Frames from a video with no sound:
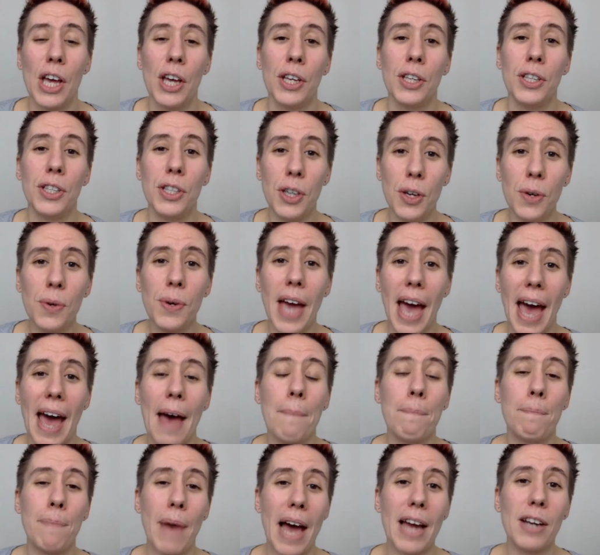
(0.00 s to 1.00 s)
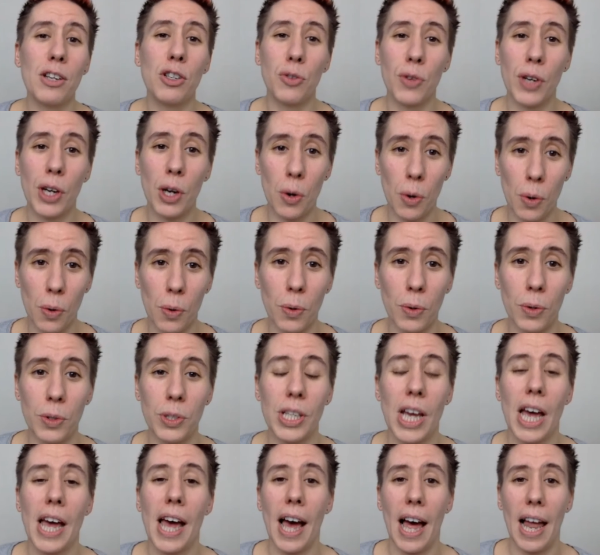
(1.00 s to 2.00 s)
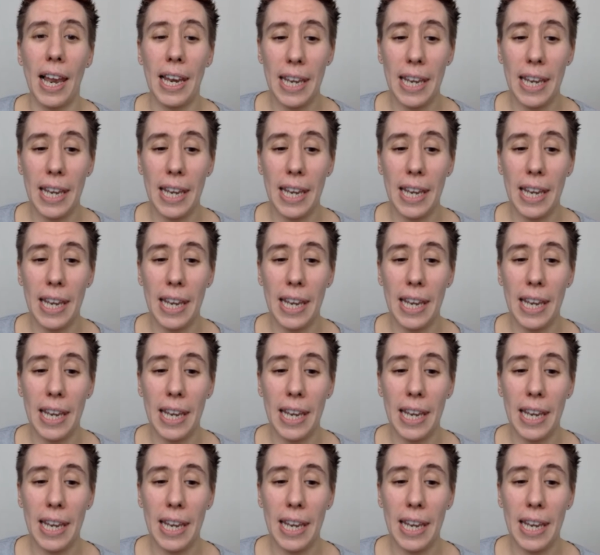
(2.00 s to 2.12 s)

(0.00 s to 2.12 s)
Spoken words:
you can batch record a